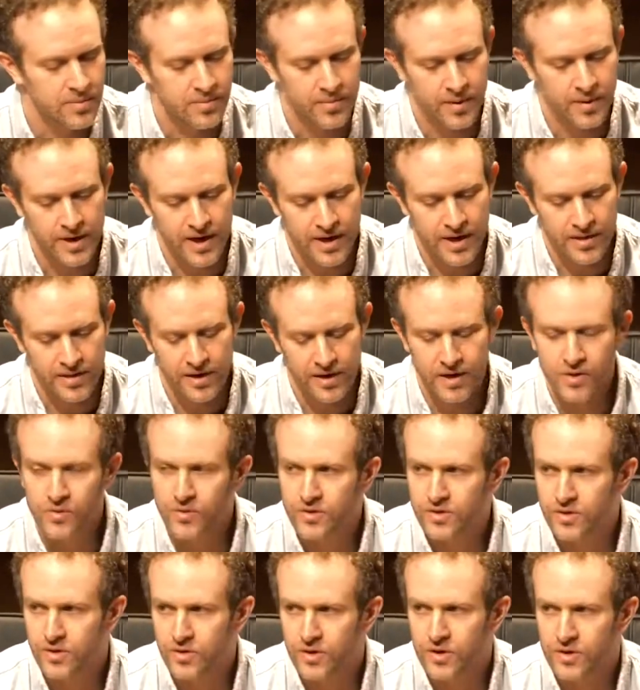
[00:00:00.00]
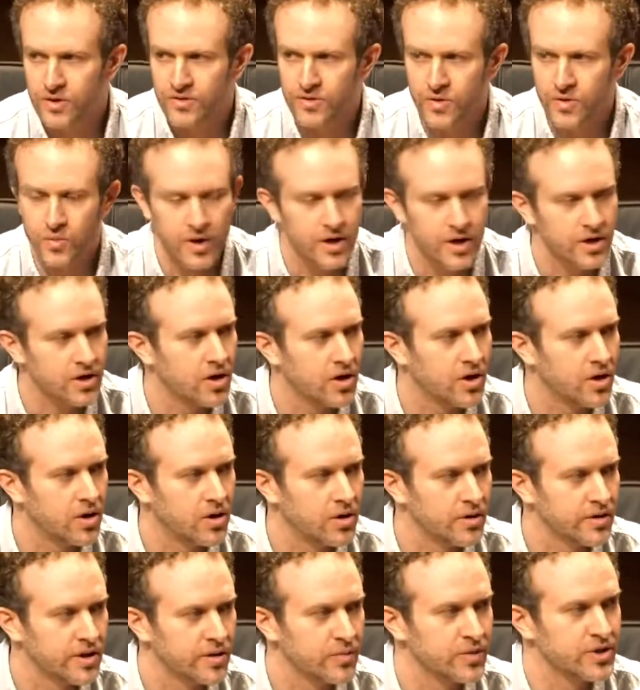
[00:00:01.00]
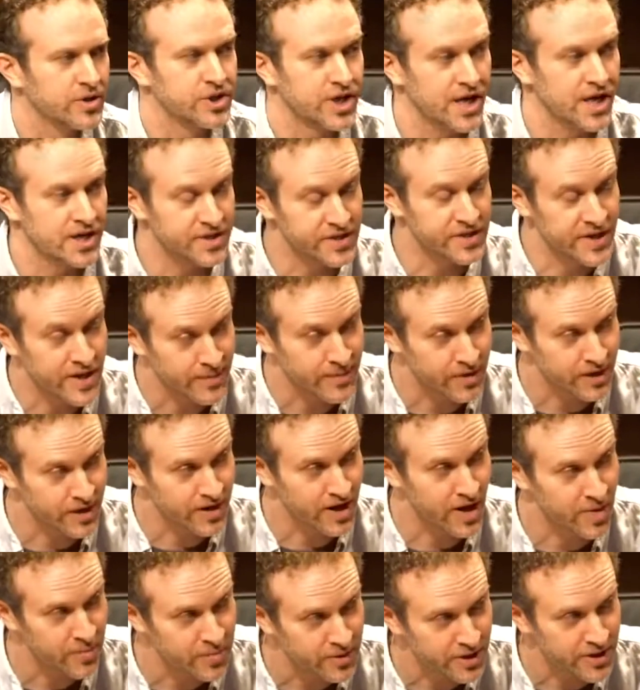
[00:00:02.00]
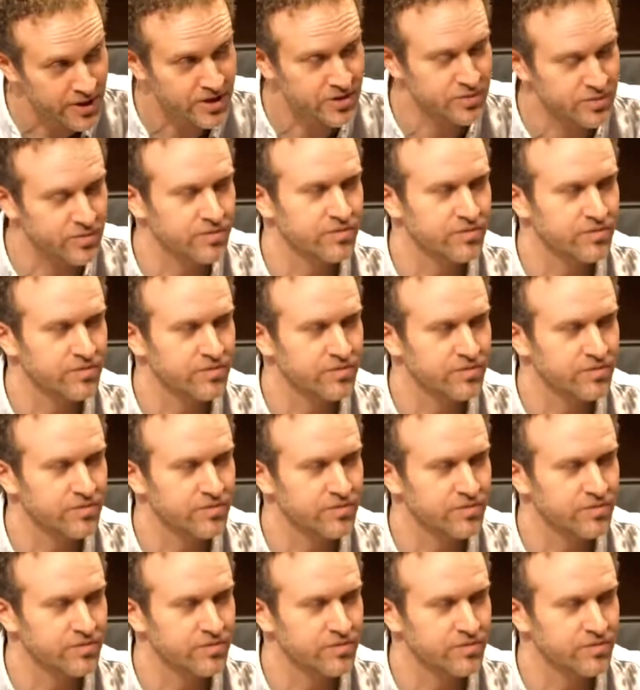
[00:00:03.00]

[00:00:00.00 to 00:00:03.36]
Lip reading: but I think it was the right call. And then we changed the name of the company to